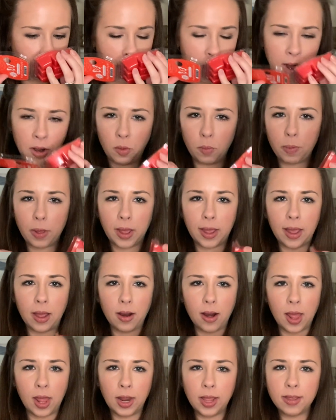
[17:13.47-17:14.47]
I don't pick out
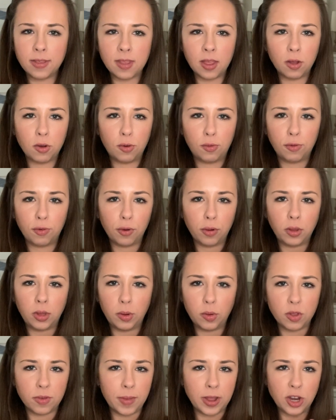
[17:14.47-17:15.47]
any single fruit that
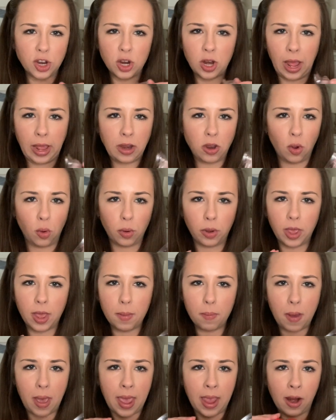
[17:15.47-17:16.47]
was mentioned. I don't
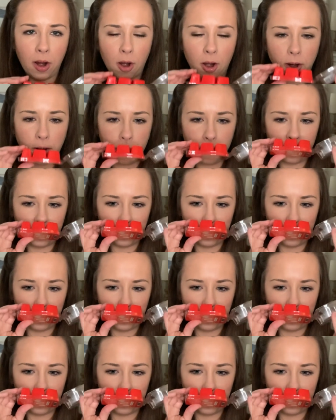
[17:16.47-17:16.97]
get pear.